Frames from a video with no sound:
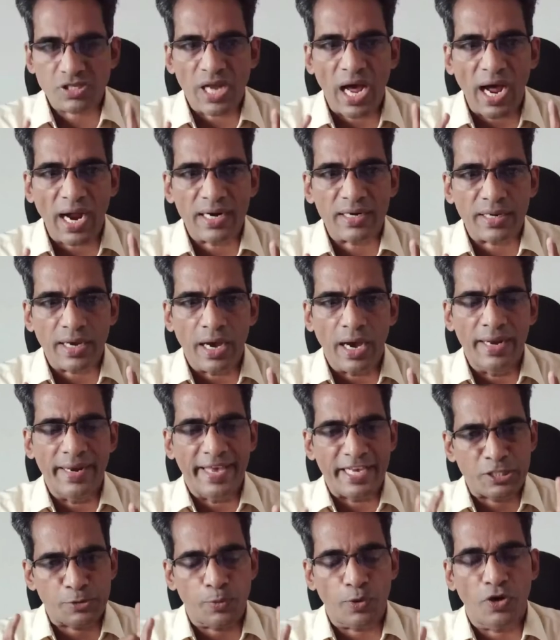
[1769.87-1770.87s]
Start an
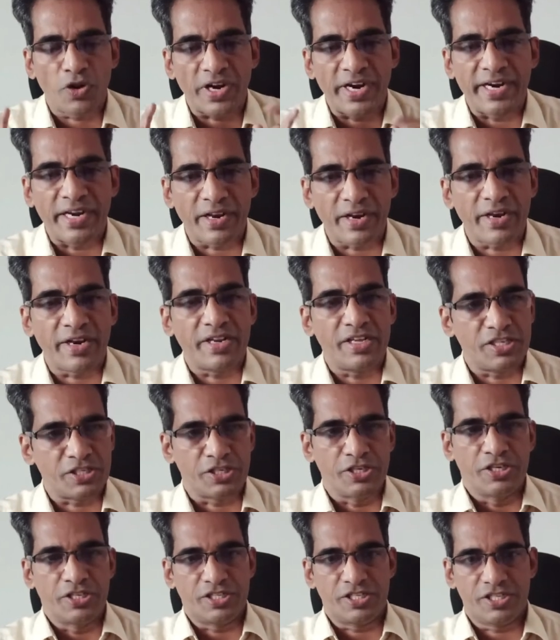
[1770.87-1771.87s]
exploratory
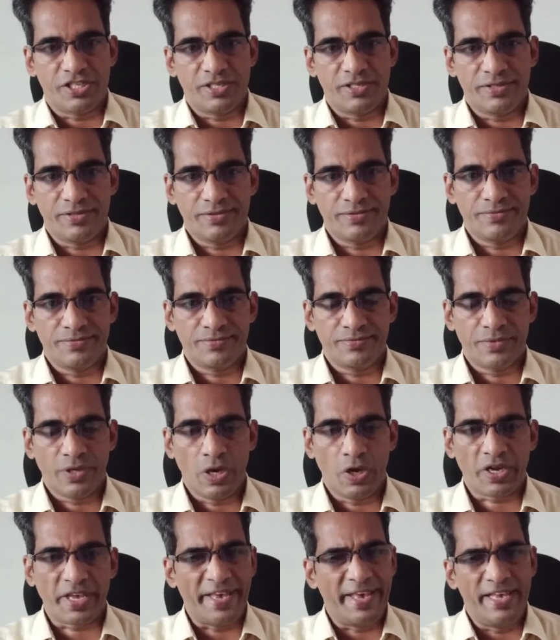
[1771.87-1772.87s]
research.
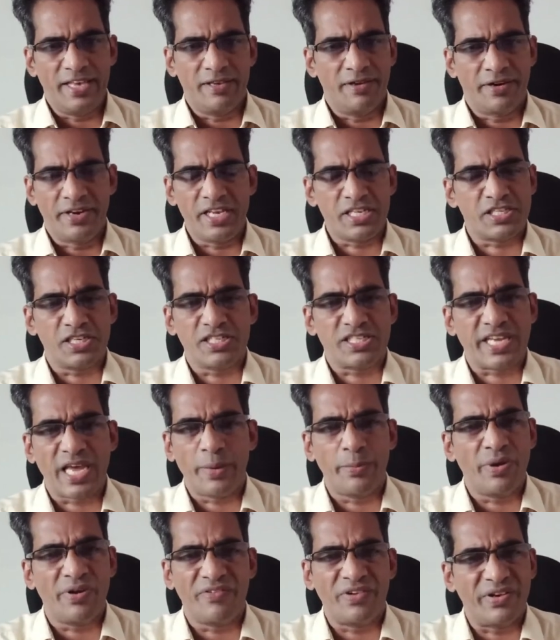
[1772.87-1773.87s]
Okay, research
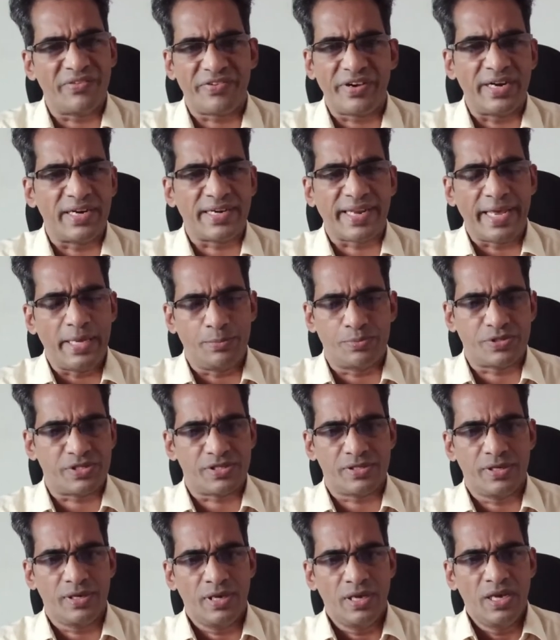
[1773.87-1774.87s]
can be of different
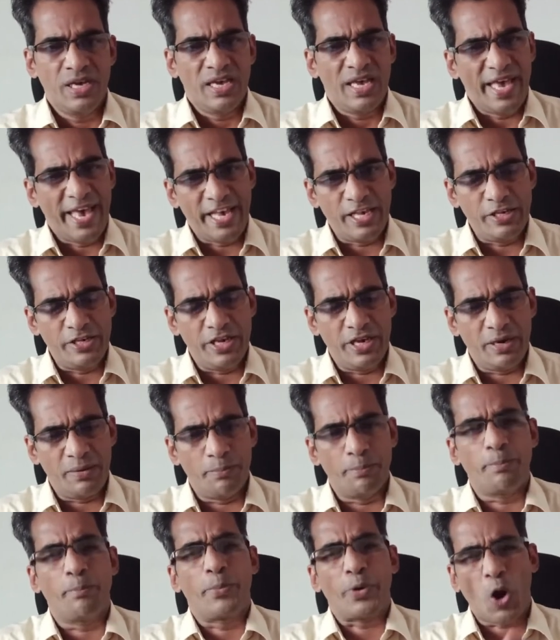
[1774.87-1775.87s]
types.
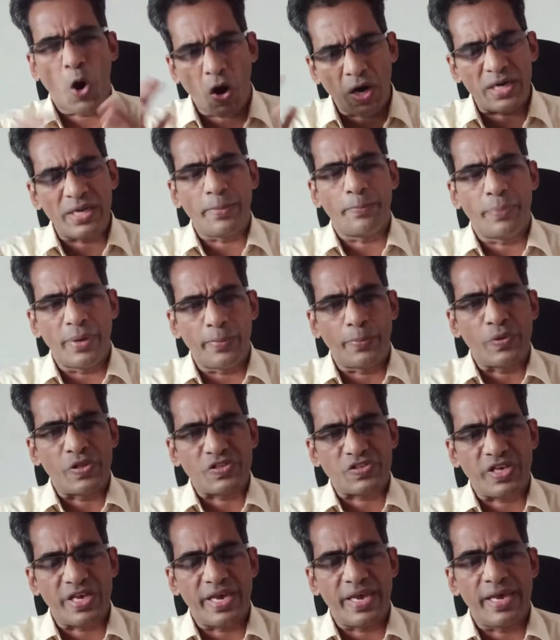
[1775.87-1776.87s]
Broadly, people
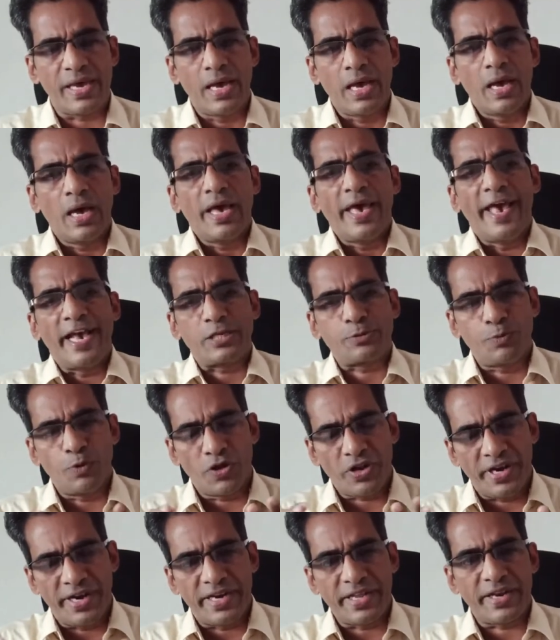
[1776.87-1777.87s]
say
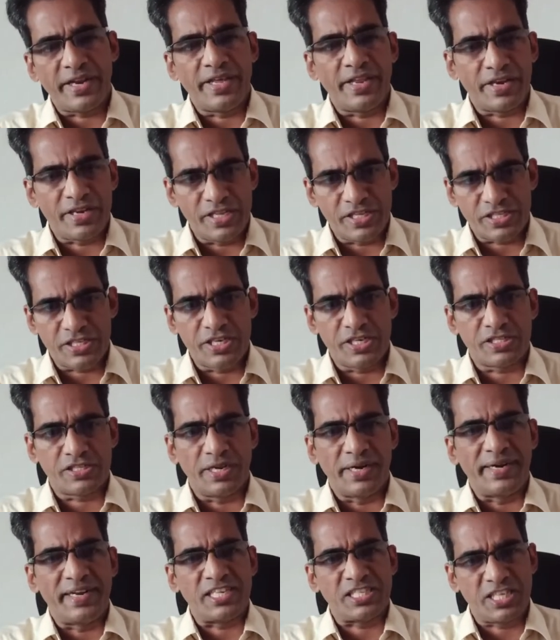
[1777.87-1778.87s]
exploratory
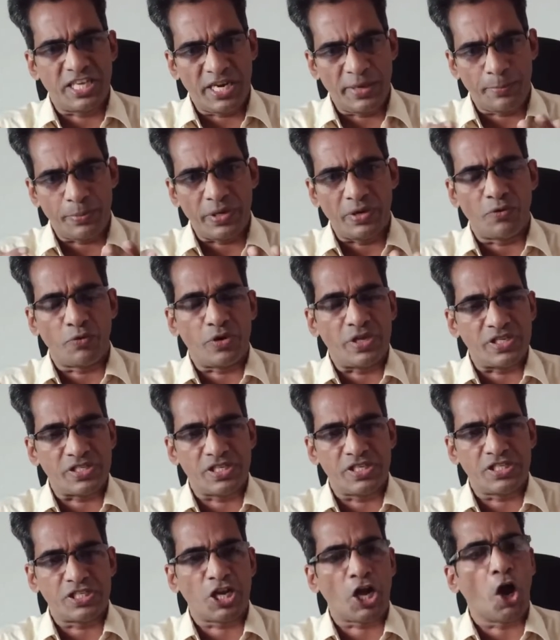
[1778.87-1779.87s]
research, descriptive
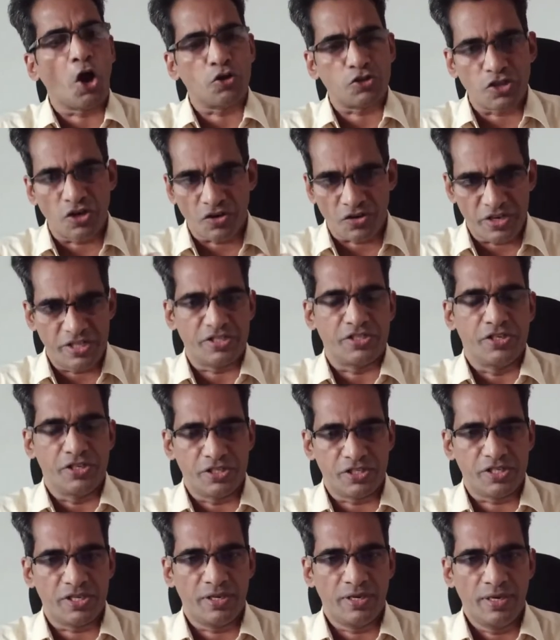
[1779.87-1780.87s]
research, causal
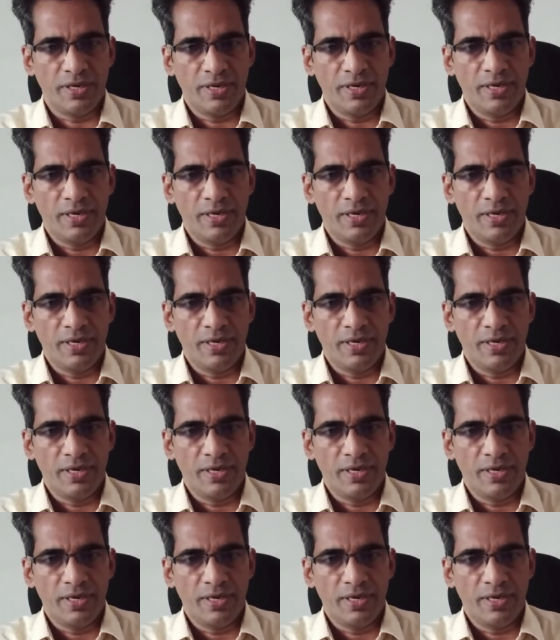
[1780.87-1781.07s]
research.